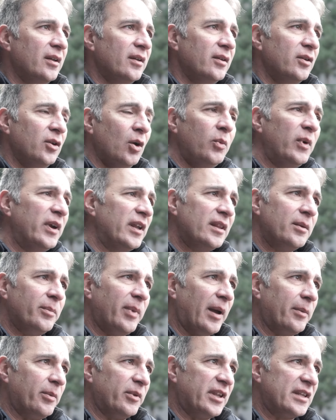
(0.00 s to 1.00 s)
Nowhere in the
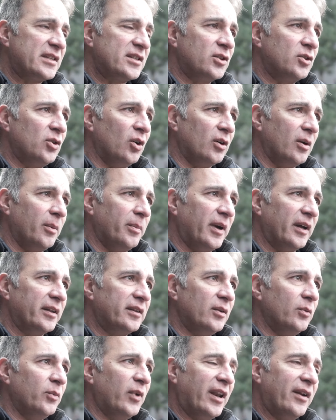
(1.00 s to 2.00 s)
Bible does it talk
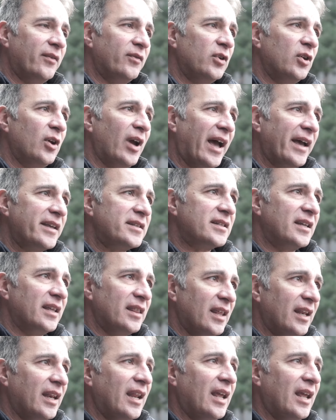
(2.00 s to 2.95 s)
about whatever you ask in the